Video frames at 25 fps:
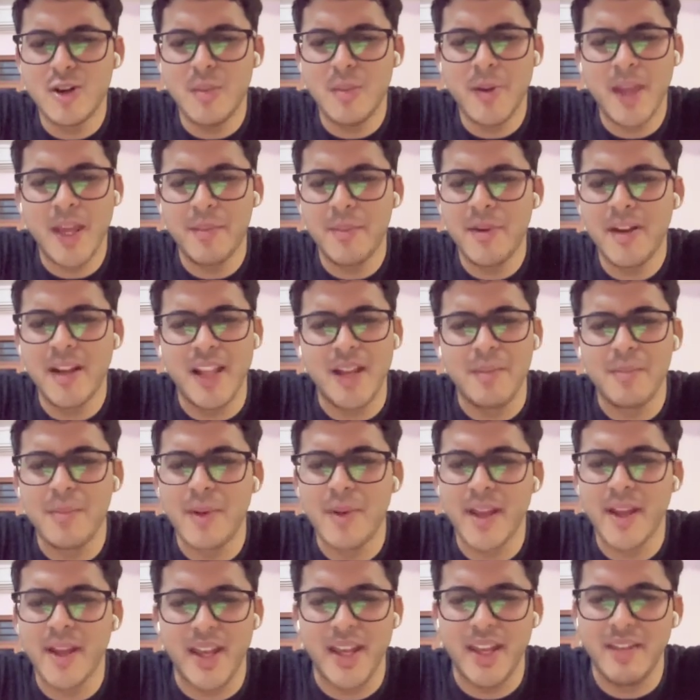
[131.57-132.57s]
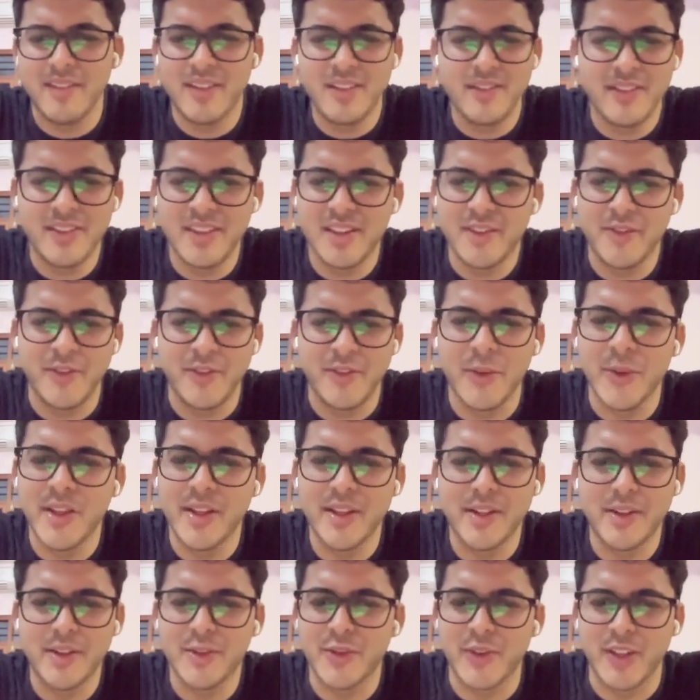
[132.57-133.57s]
job can be done by anyone with a few
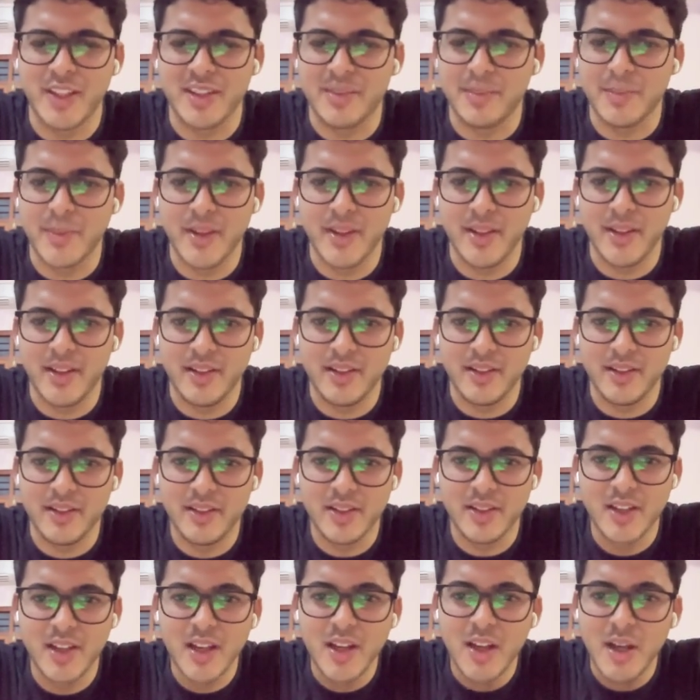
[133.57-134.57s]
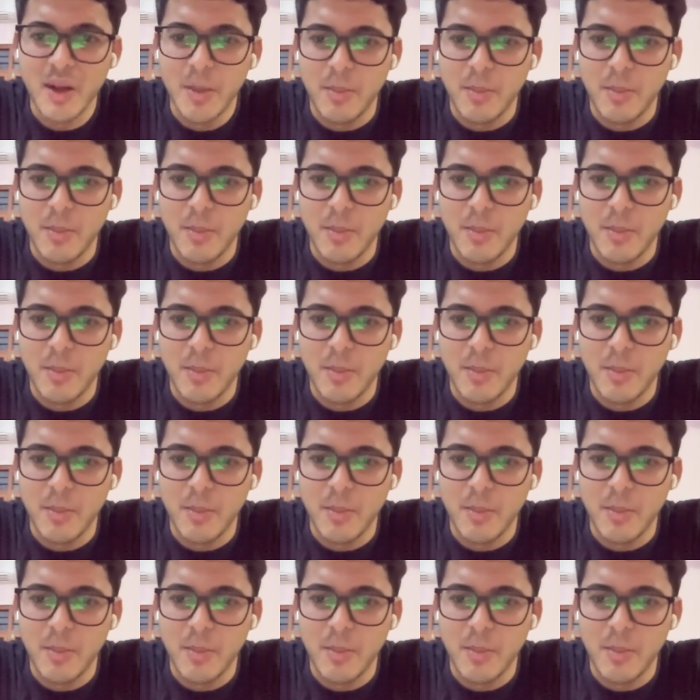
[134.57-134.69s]
years of experience.